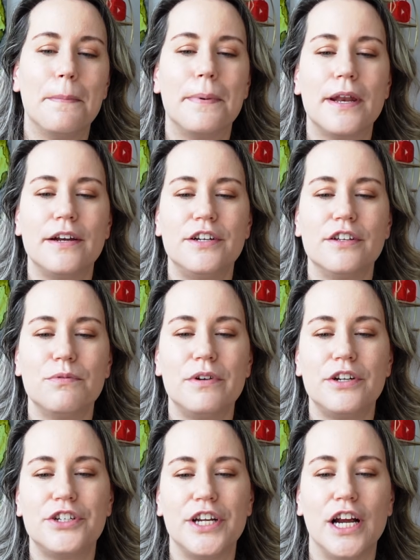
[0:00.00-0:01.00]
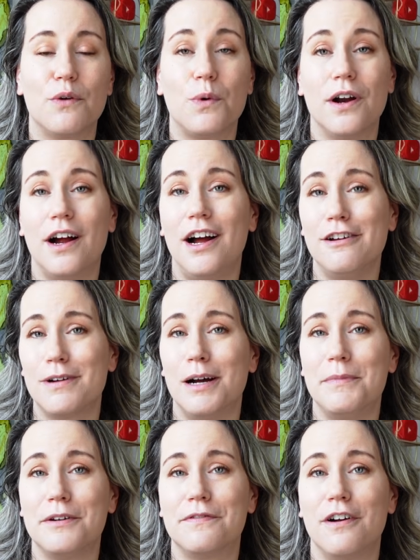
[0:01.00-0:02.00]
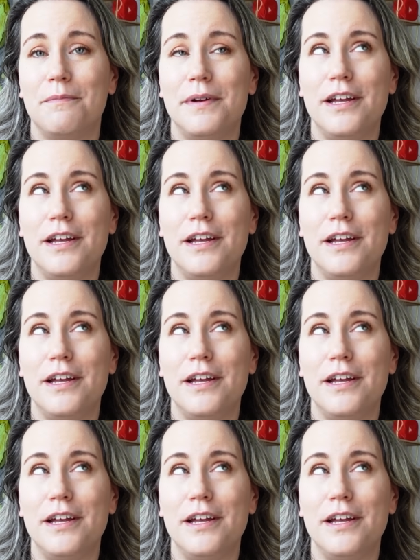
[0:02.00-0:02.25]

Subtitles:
but I just want to share where I'm coming from